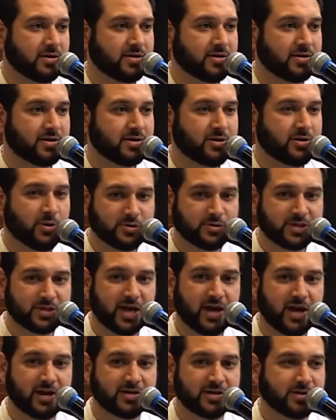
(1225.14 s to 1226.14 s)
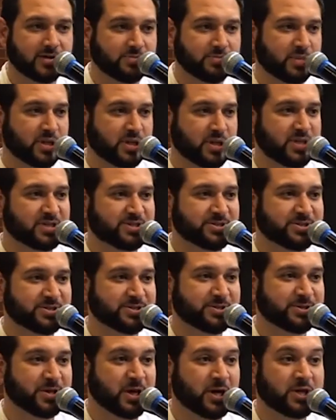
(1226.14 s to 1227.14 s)
he always had an
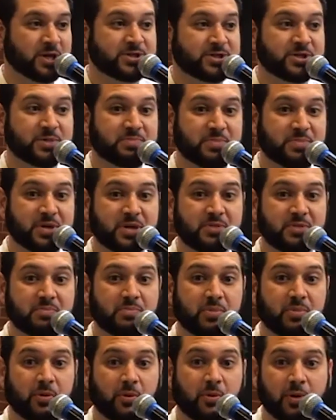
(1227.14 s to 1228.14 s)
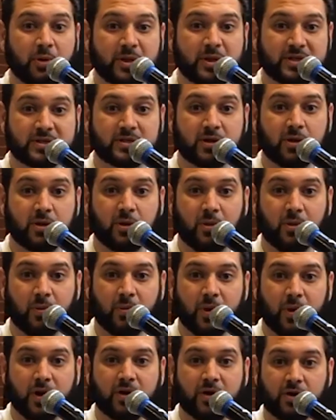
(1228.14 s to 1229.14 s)
ability to pinpoint
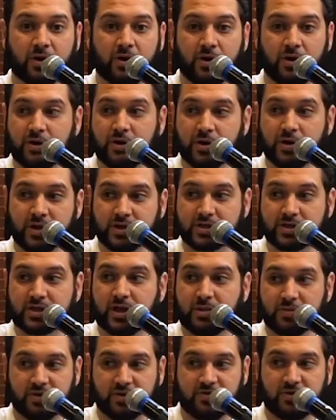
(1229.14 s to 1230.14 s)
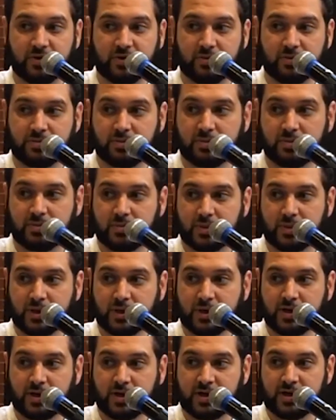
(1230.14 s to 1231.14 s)
where the hurt is coming from
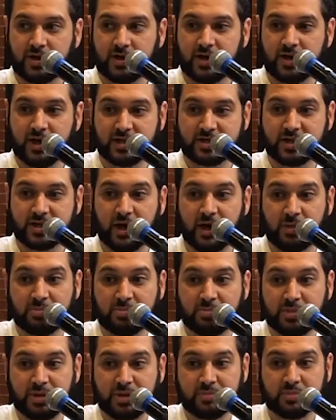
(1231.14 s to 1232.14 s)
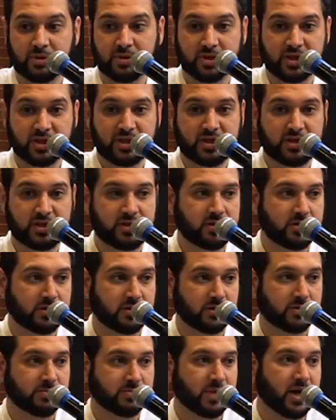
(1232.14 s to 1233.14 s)
and to help people
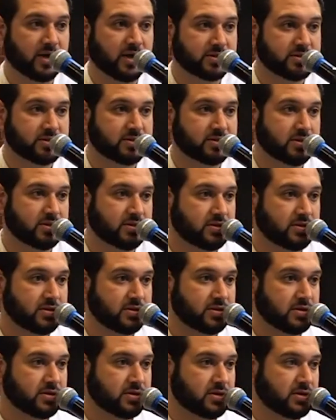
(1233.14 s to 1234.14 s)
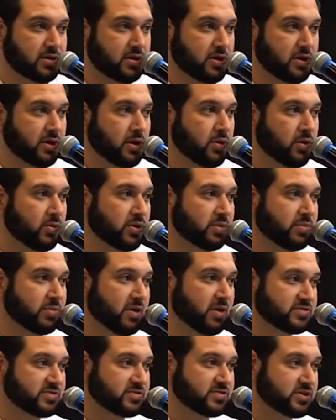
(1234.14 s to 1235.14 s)
heal past it. When the
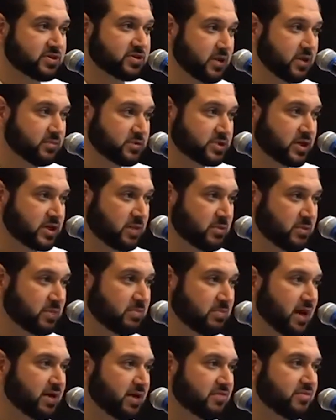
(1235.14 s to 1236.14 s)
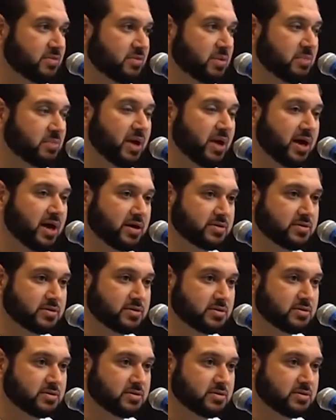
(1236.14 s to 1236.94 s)
Prophet sallallahu alaihi wasallam was coming back from a battle,